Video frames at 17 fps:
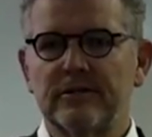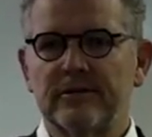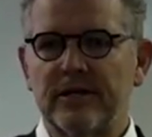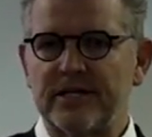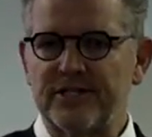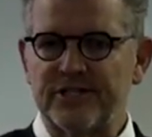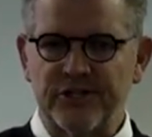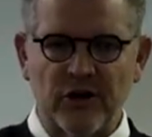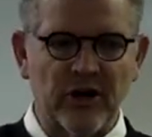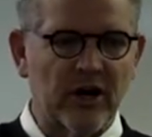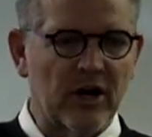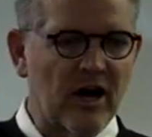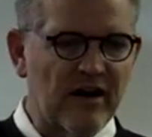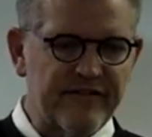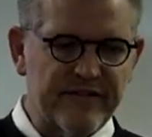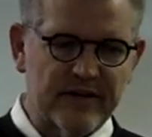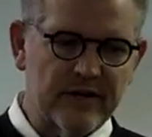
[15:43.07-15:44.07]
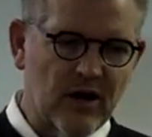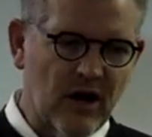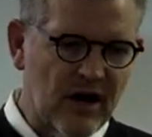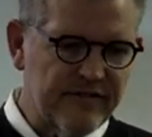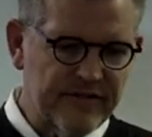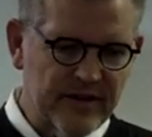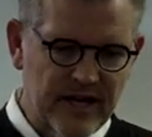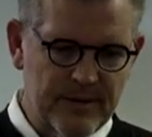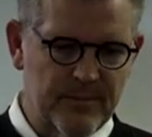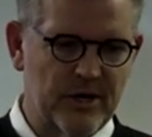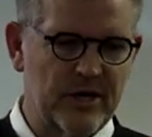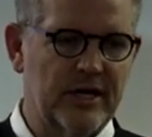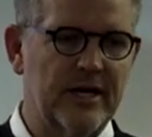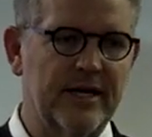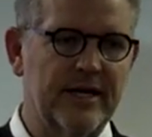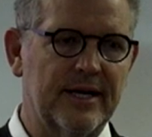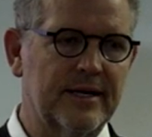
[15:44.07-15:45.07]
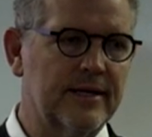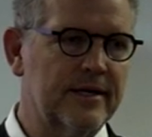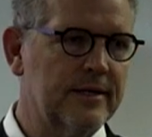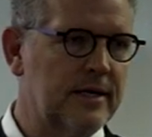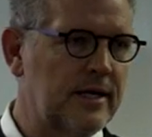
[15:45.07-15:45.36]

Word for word: I started off in offline marketing,